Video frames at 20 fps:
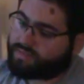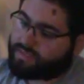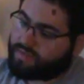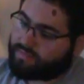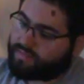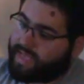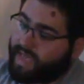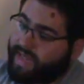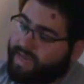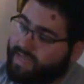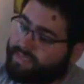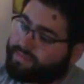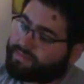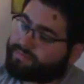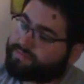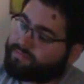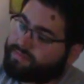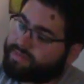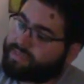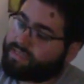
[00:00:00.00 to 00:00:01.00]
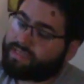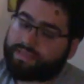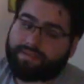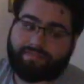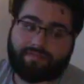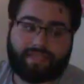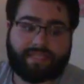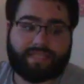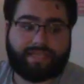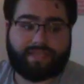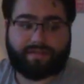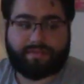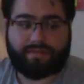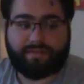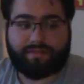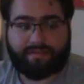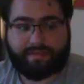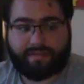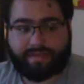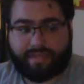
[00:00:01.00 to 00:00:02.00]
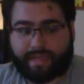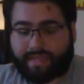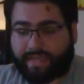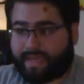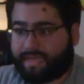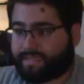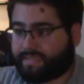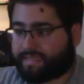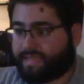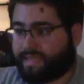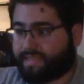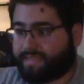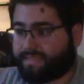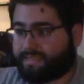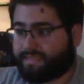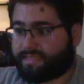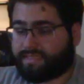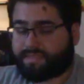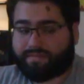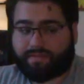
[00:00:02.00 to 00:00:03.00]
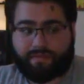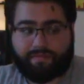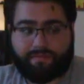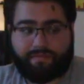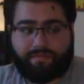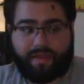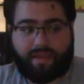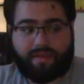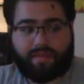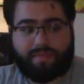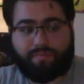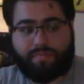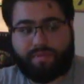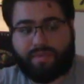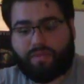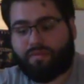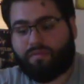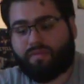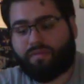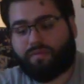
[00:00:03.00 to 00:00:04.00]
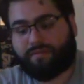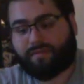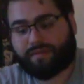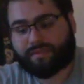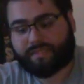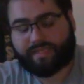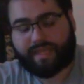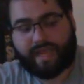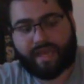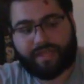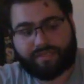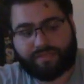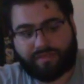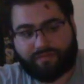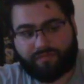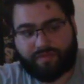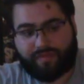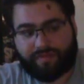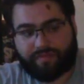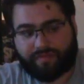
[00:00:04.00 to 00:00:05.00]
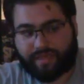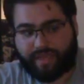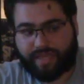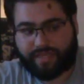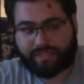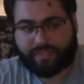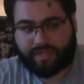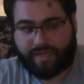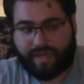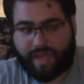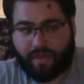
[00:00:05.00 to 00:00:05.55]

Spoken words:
So that is really, really cool. I gotta say, this is a very beautiful statue recreation.